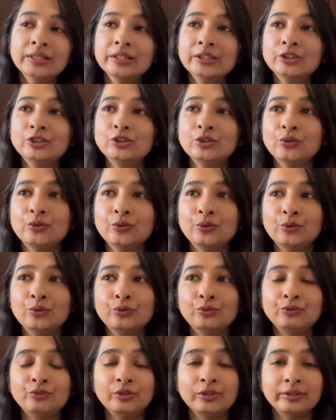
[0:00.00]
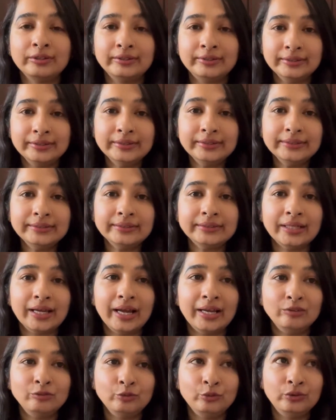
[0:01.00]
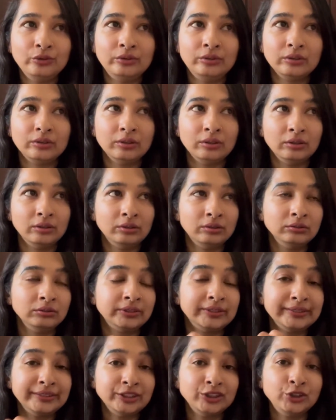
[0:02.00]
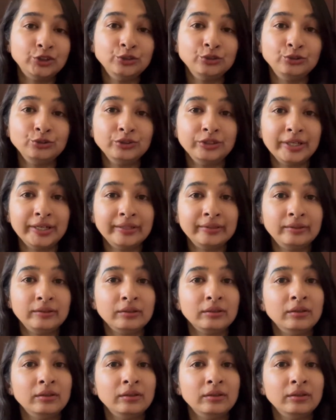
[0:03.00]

So for this, I would suggest you to get